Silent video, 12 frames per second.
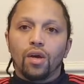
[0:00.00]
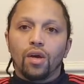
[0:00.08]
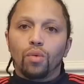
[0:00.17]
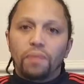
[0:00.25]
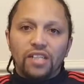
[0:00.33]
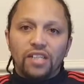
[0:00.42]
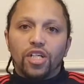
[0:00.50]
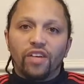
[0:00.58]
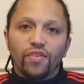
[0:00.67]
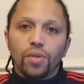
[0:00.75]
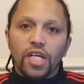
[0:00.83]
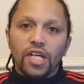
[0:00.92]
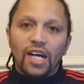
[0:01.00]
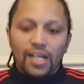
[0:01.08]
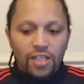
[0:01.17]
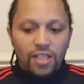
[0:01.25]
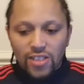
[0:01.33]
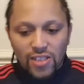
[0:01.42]
We played Sheffield
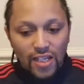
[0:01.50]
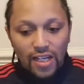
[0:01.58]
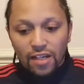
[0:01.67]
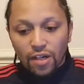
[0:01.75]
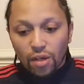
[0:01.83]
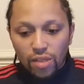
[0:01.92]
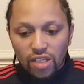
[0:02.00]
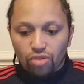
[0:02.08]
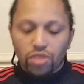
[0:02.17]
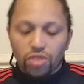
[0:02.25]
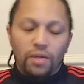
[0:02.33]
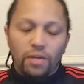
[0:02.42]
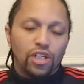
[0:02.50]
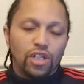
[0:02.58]
United yesterday. No disrespect.